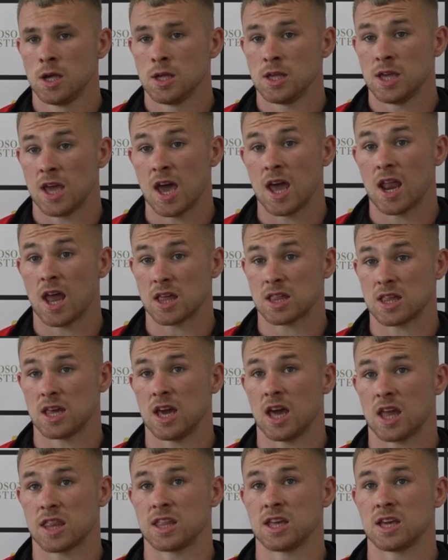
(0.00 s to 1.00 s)
Yeah, that's it.
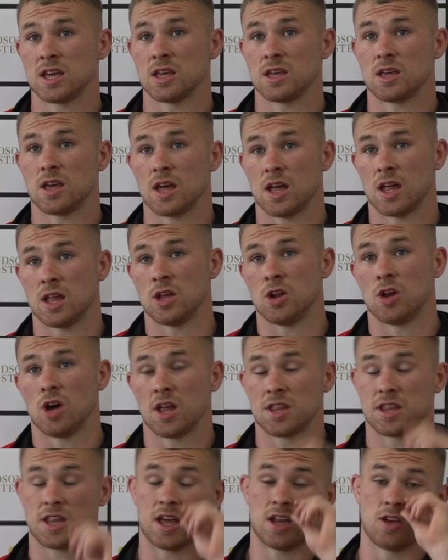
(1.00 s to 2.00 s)
I think, you
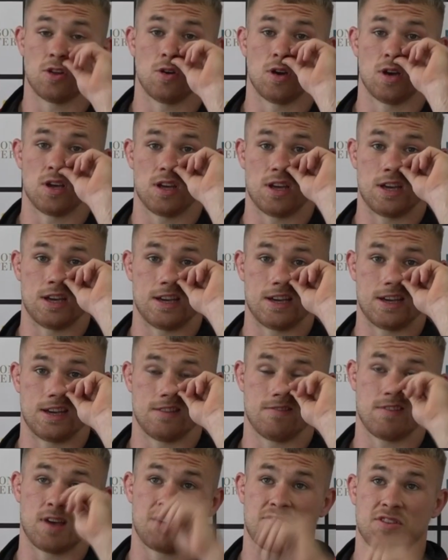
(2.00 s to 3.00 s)

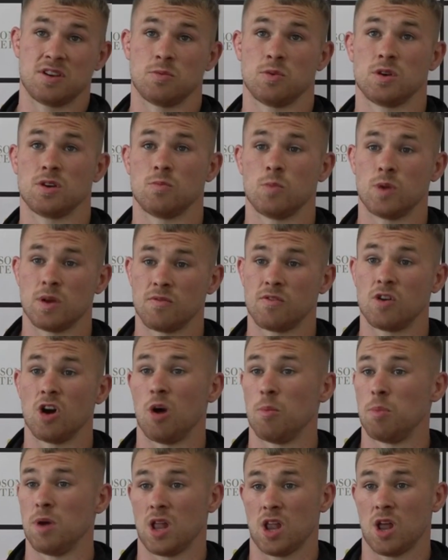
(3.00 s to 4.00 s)
know, I think we've
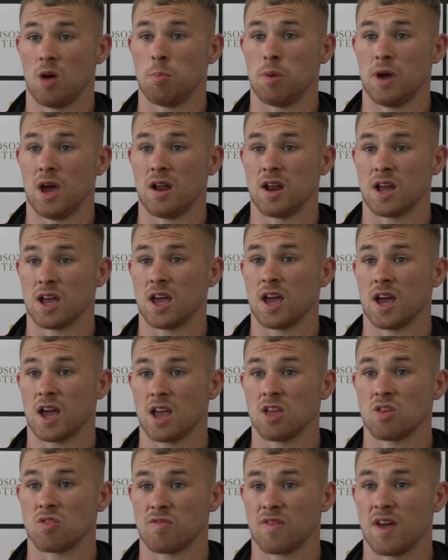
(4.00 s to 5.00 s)
got to be a lot better
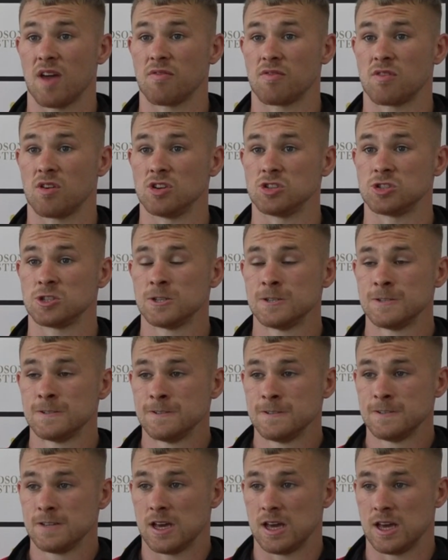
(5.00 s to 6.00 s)
against Fev, because
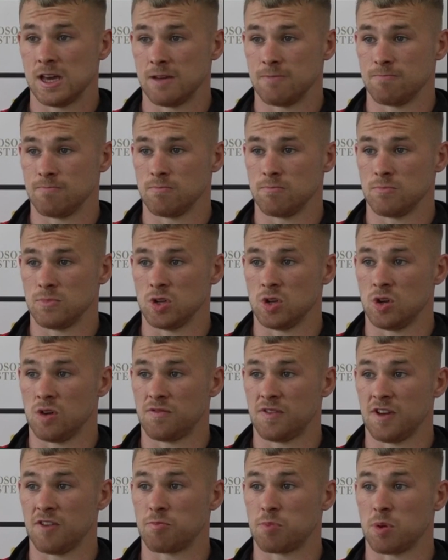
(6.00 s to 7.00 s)
you know,
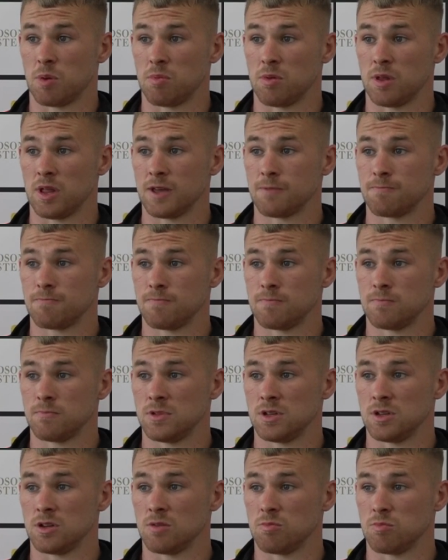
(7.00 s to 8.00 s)
Fev probably,
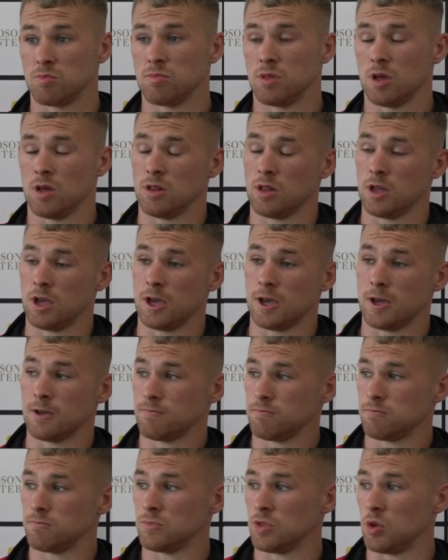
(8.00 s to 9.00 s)
you
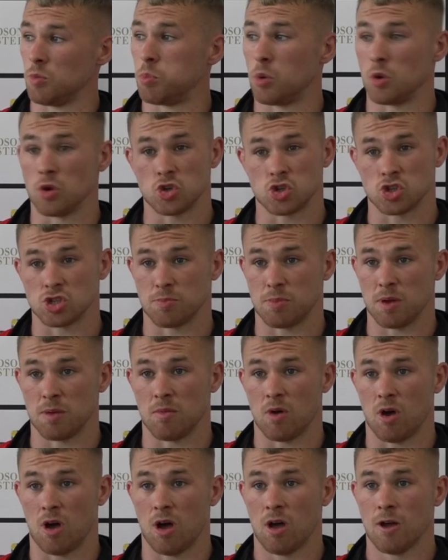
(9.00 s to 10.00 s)
know, they'll punish us a bit
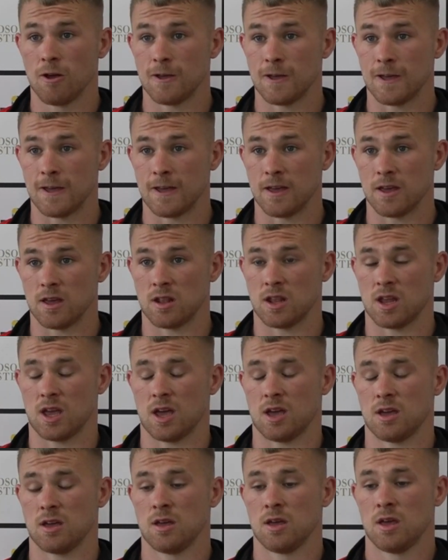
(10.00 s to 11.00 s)
more in
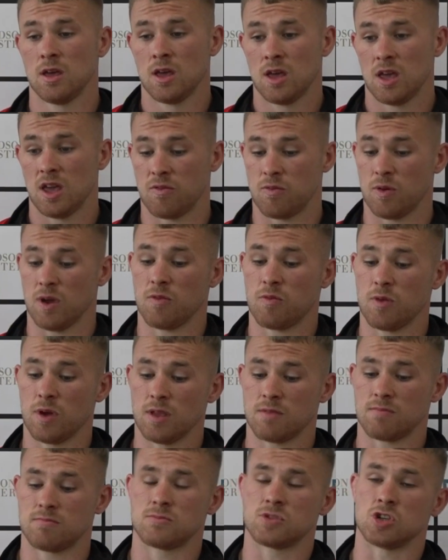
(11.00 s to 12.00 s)
that. If
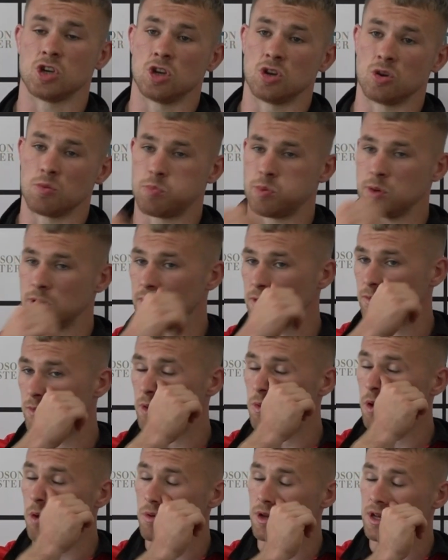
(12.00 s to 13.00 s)
we turn up with
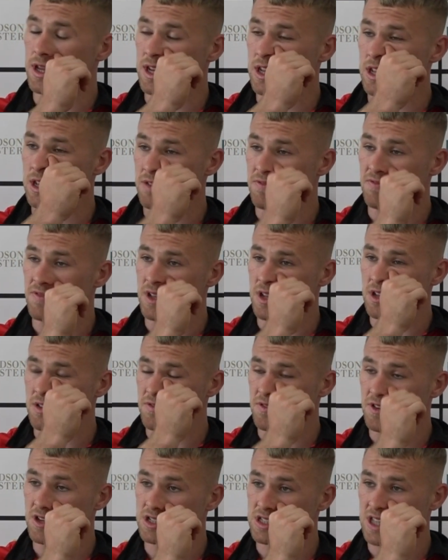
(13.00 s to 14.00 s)
what we did in the
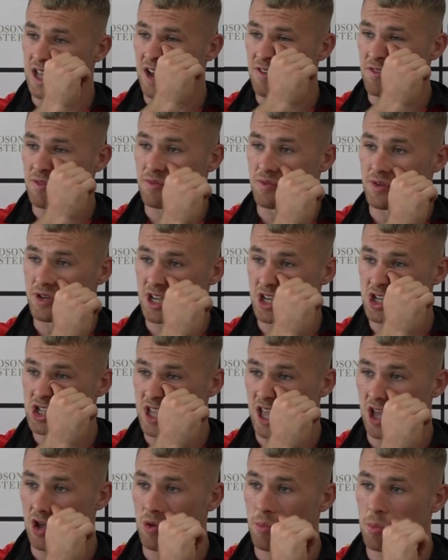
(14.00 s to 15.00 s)
first half, if we dish
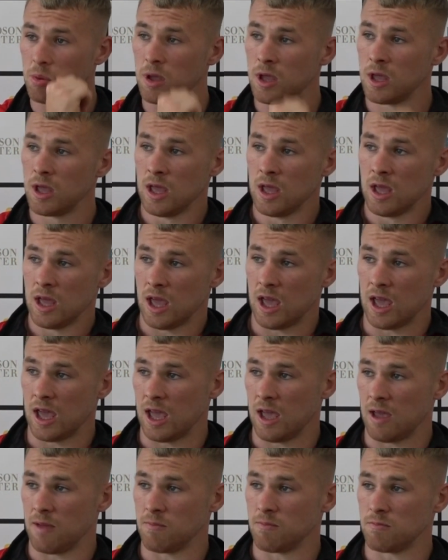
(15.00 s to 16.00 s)
out,
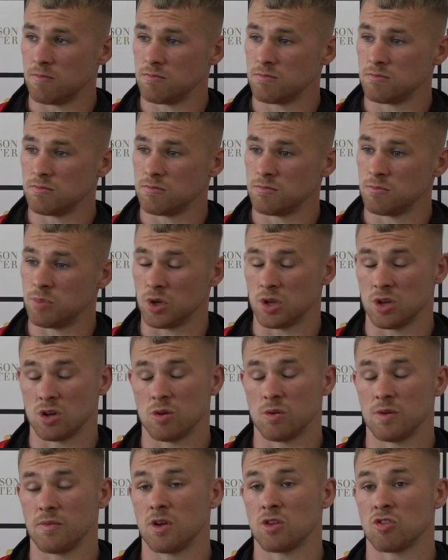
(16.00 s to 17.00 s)
but you
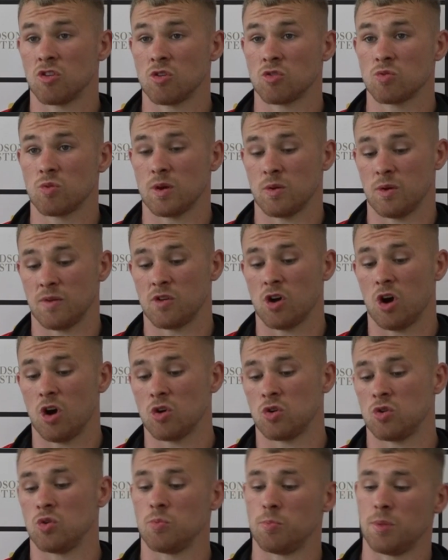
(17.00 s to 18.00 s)
know, as long as we've
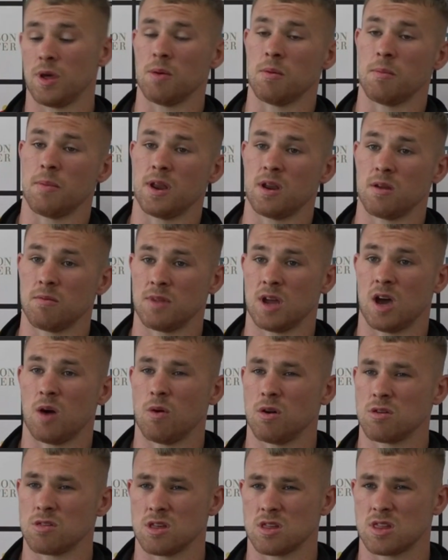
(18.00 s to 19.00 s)
got a good bit of momentum now,
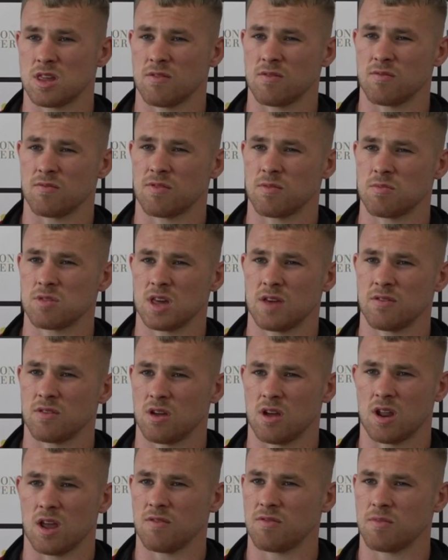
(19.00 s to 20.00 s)
what is it, 7 from 7
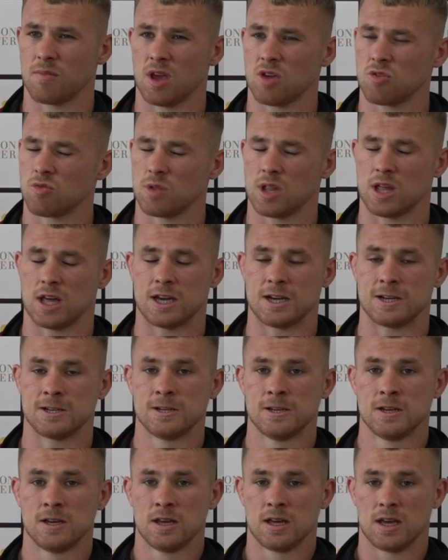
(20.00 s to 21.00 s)
or 8 from 8, something like
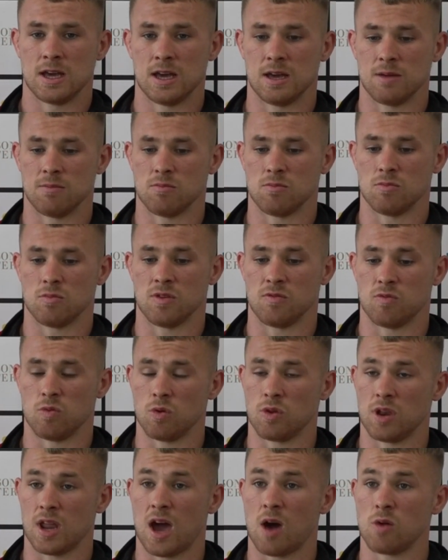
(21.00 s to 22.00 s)
that, we've
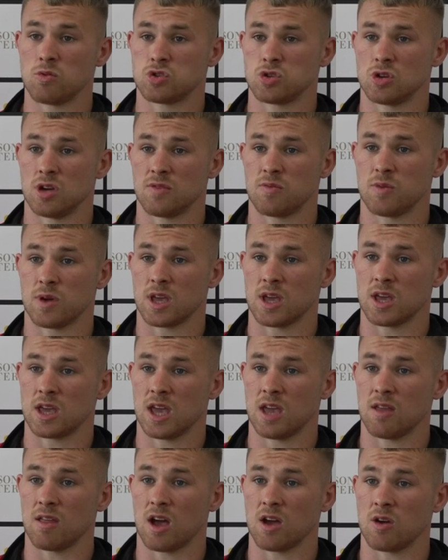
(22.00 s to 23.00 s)
won now. So if we can
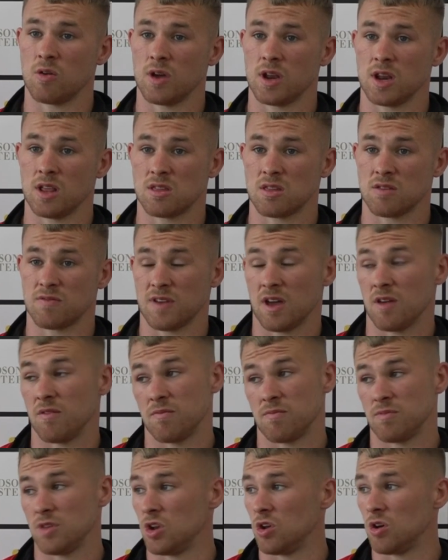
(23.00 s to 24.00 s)
keep that going into
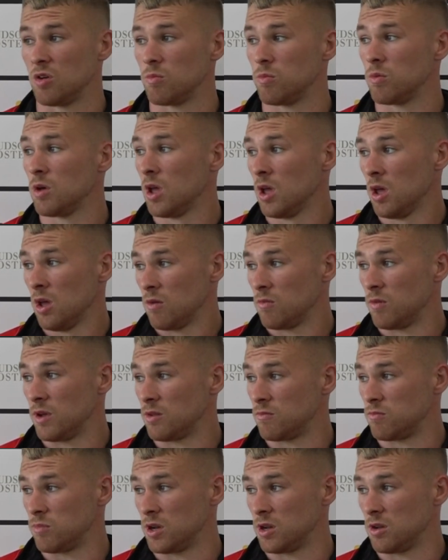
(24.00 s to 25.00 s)
Fev, you know, we
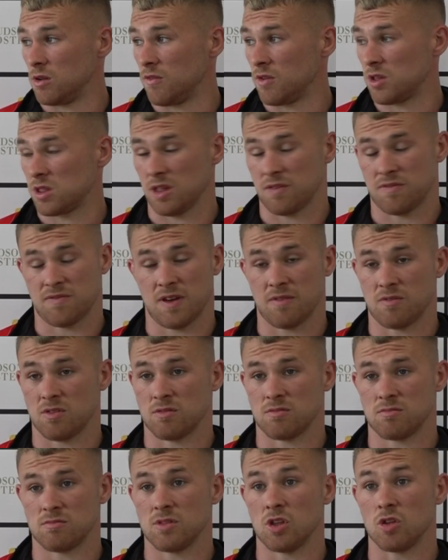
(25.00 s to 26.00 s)
obviously
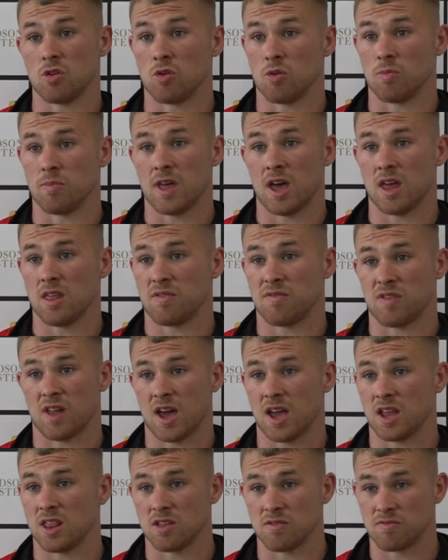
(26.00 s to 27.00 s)
Fev, they're up there, they're
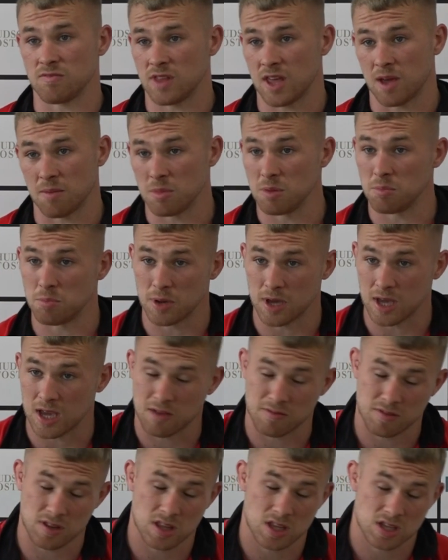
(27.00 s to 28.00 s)
flying, they haven't been beat
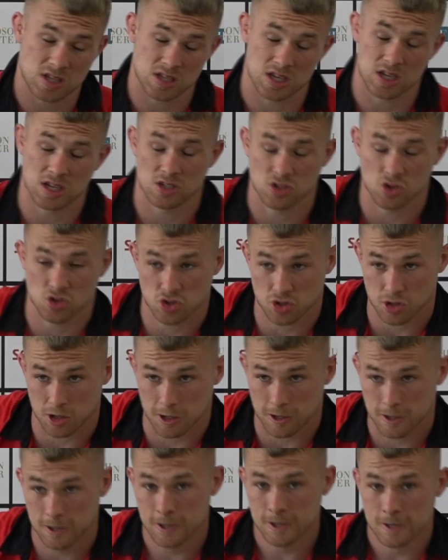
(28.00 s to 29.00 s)
over this season,
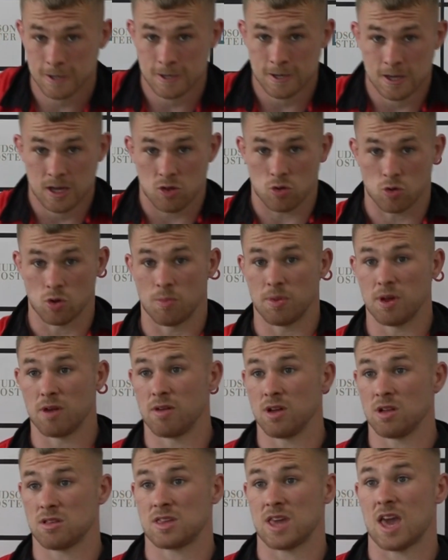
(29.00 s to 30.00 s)
so it's going to be a
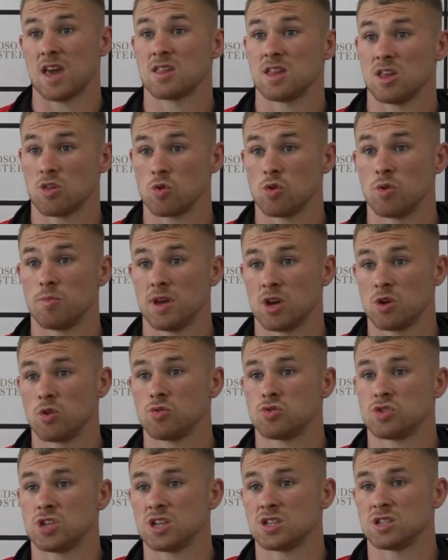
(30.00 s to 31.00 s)
real test. It's going to be a
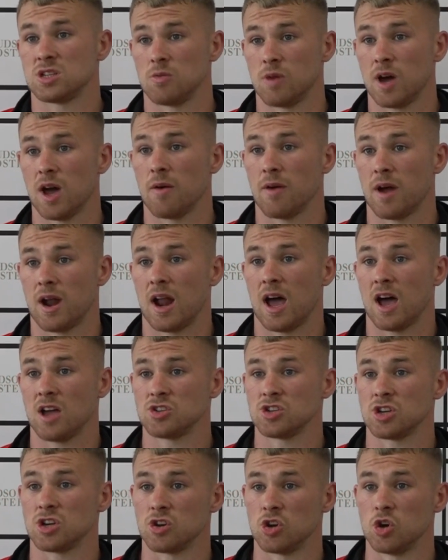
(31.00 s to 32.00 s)
good test of where we're at
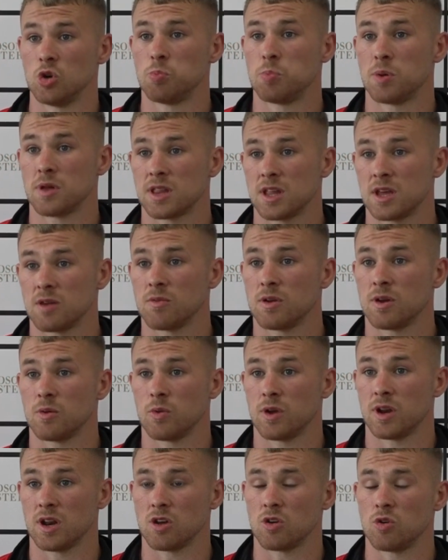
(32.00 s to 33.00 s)
as a group. I think
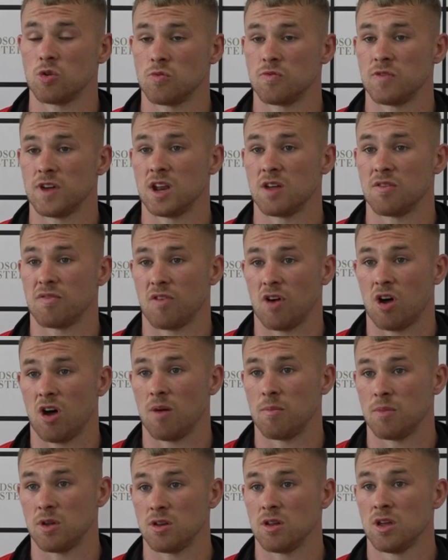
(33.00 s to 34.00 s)
we're in a good vein of
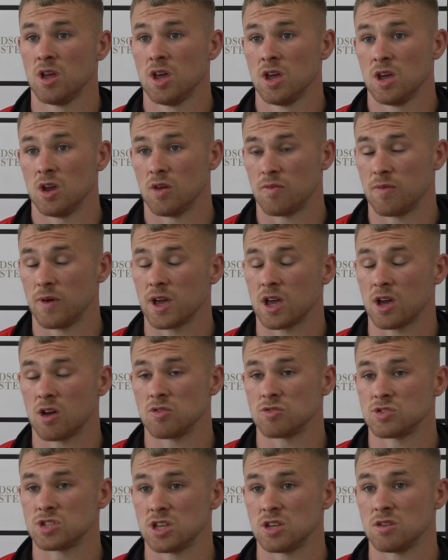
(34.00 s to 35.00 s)
form, and if we can
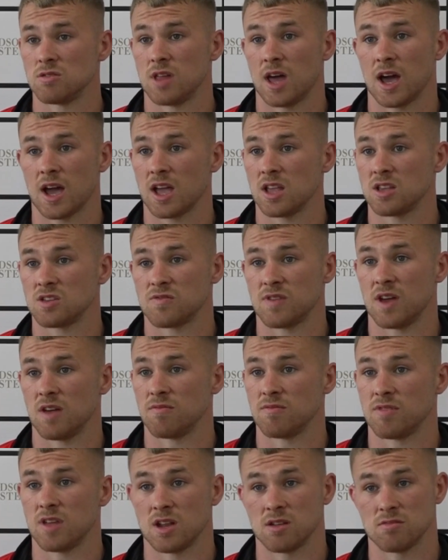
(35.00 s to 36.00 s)
continue that against
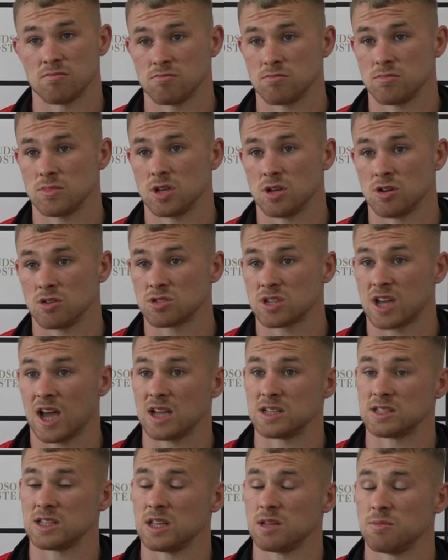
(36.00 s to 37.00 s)
Fev, then, you know,
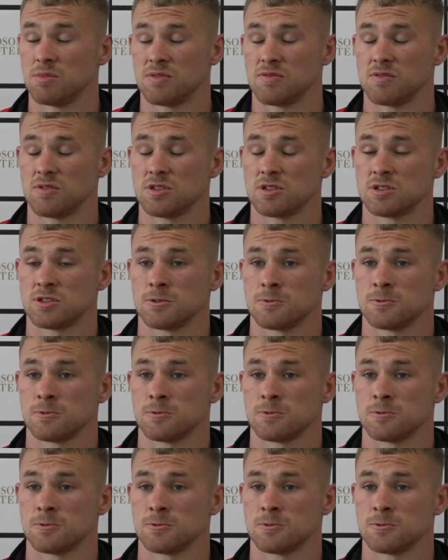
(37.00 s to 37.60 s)
sky's the limit for us.